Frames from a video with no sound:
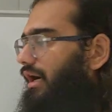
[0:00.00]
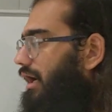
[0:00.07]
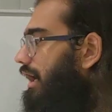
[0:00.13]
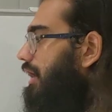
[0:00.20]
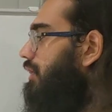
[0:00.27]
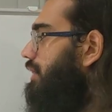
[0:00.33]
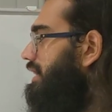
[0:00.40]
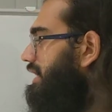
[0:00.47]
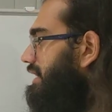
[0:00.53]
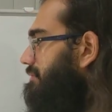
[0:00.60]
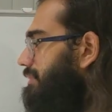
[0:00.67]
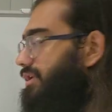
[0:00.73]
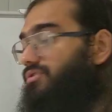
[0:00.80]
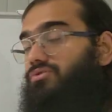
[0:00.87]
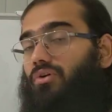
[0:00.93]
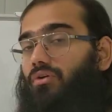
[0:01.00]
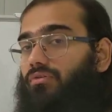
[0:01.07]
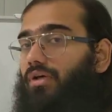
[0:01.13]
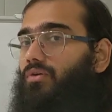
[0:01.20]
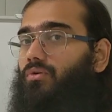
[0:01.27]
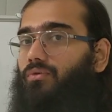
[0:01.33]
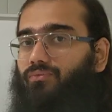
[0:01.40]
how I can be
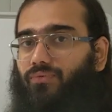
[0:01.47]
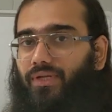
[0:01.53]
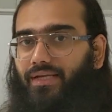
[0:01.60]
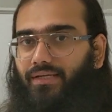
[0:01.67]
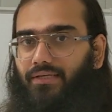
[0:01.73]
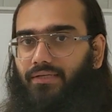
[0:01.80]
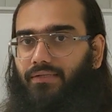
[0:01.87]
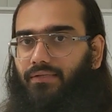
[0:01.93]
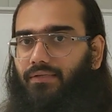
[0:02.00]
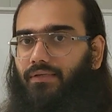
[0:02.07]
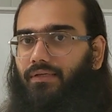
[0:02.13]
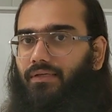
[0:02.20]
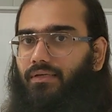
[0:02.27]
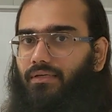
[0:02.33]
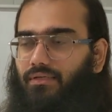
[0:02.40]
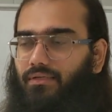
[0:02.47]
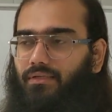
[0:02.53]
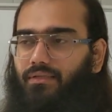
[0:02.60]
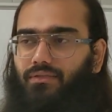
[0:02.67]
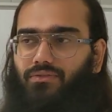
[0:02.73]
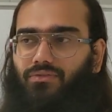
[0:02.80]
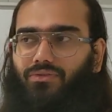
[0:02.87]
resolved a conflict?
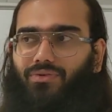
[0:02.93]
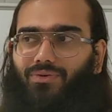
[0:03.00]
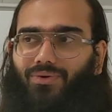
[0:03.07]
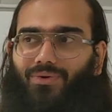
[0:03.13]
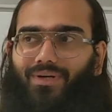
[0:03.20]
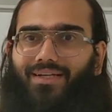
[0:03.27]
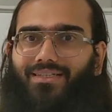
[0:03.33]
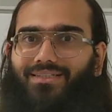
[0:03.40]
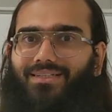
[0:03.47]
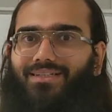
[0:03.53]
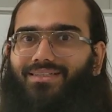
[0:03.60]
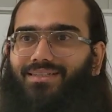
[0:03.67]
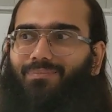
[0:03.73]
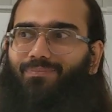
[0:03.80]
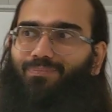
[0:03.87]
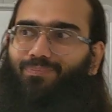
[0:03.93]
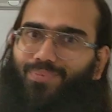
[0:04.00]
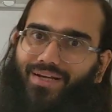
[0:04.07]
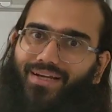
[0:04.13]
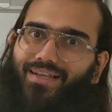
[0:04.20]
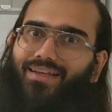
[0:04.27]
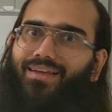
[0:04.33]
So it's a
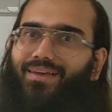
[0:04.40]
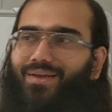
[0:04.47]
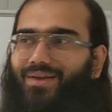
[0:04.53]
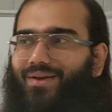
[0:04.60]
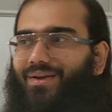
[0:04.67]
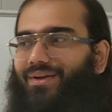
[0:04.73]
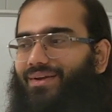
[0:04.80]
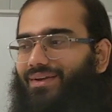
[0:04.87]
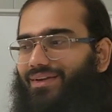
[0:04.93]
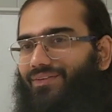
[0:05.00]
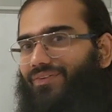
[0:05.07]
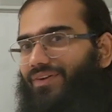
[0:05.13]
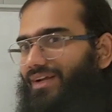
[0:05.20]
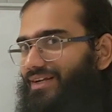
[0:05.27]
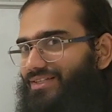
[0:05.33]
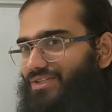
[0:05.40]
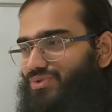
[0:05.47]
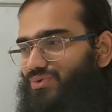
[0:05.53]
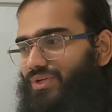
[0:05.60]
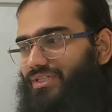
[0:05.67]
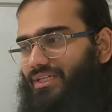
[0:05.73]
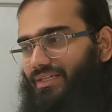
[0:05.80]
pretty difficult
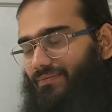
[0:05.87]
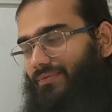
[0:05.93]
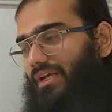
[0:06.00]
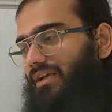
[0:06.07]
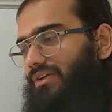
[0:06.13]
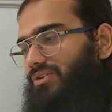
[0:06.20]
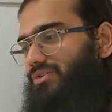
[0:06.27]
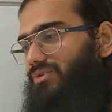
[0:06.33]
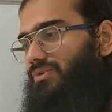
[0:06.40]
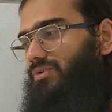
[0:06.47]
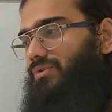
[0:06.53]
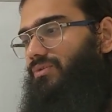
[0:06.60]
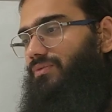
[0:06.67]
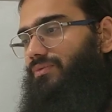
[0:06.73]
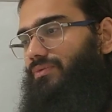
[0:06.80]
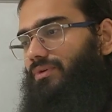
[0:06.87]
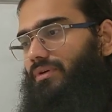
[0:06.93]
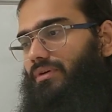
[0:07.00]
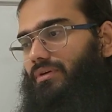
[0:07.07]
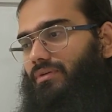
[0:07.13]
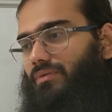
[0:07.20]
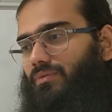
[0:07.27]
situation. So
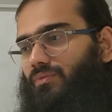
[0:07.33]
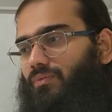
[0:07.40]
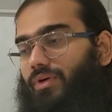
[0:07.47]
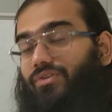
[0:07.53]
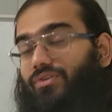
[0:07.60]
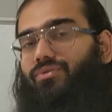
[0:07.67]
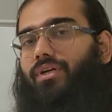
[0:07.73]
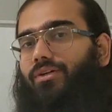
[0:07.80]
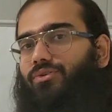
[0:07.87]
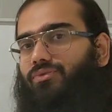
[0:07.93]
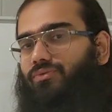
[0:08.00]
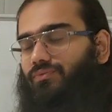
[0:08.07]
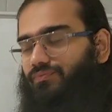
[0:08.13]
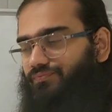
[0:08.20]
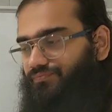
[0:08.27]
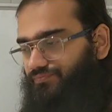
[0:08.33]
what should I do?